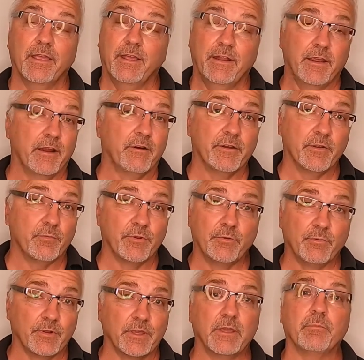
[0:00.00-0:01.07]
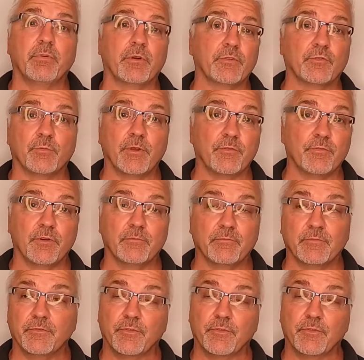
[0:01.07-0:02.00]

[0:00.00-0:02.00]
any area where you want to keep birds away from.